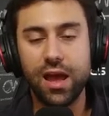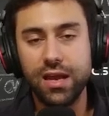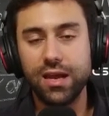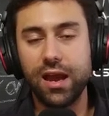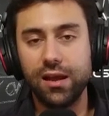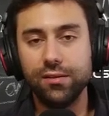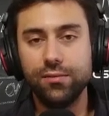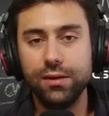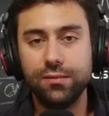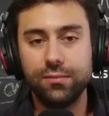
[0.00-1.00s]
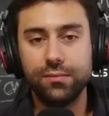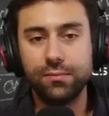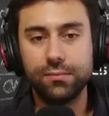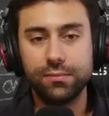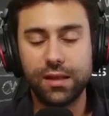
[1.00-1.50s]
a calorie?
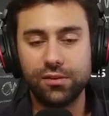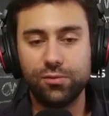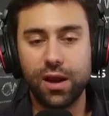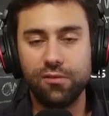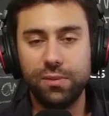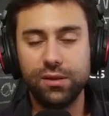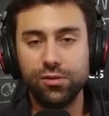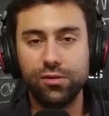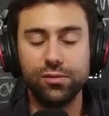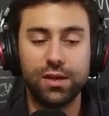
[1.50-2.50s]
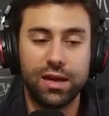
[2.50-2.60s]
That's what I've been told. A